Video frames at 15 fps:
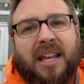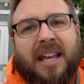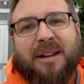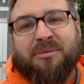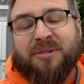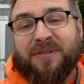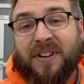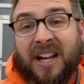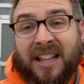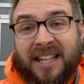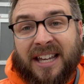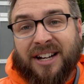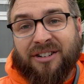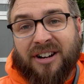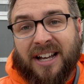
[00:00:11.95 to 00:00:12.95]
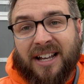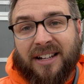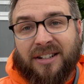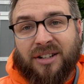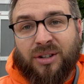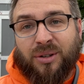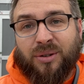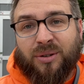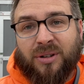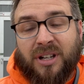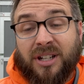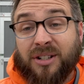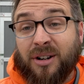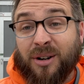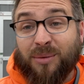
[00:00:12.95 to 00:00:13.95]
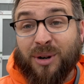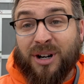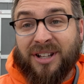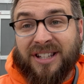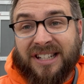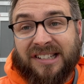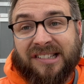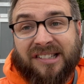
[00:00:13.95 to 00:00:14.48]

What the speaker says: and we're finally getting around to starting to work on this.